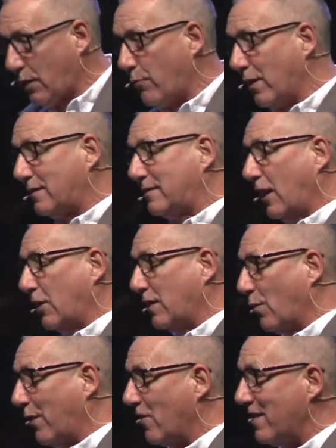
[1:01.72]
I want to tell you
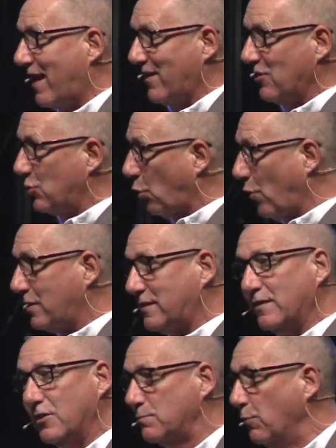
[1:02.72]
that we are not
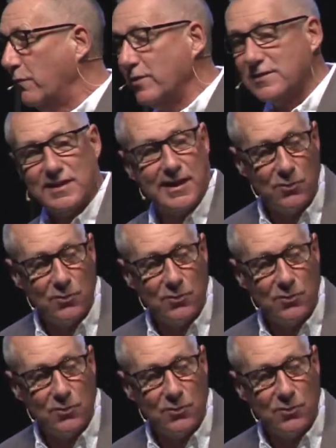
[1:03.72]
endorsing these movies in any